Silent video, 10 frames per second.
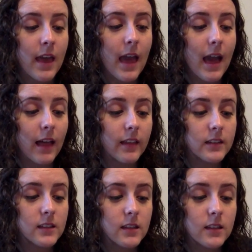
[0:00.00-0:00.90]

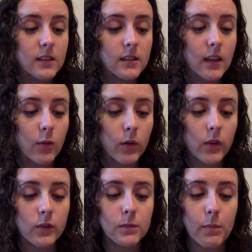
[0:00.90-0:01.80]
Alex, this is like one of
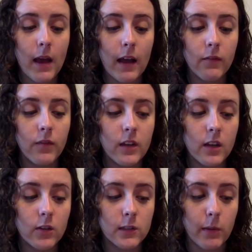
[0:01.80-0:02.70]
those bad
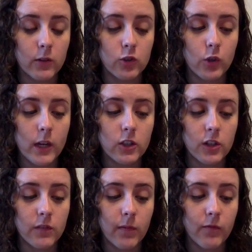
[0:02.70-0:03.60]
videos about
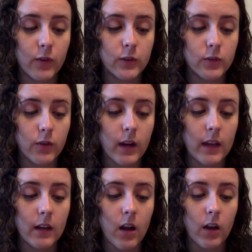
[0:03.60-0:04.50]
strangers from first
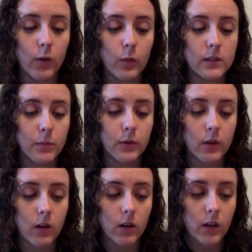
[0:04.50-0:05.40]
grade, Connor whispered to
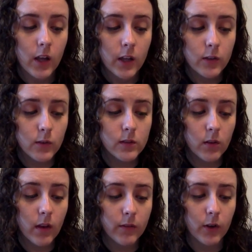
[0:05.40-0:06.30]
her. Do you
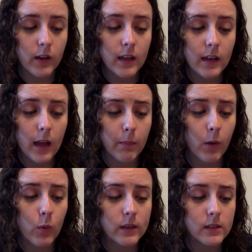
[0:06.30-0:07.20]
still have your
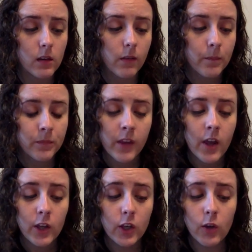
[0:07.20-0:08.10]
kidnapping whistle?
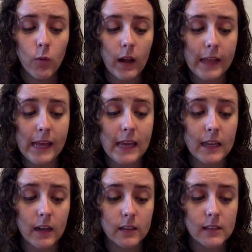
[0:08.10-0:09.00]
You don't want to
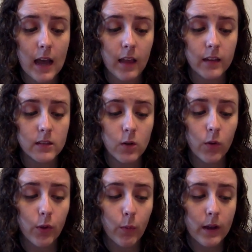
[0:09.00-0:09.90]
eat us, Alex
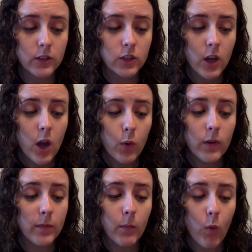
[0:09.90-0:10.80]
told the witch.
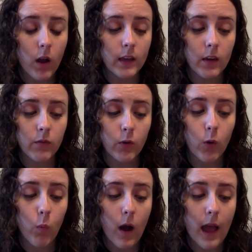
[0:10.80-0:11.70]
We've been walking for
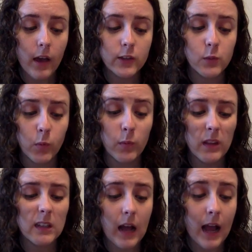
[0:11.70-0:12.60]
a while, so we're
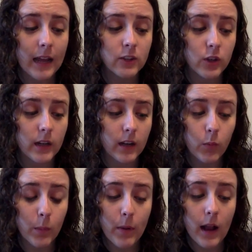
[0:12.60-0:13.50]
really dehydrated.
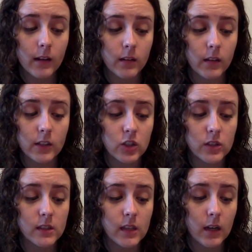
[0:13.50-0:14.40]
We're practically
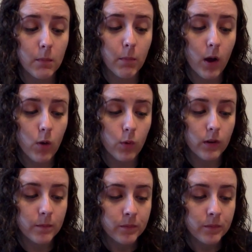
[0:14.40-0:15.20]
just skin and bone.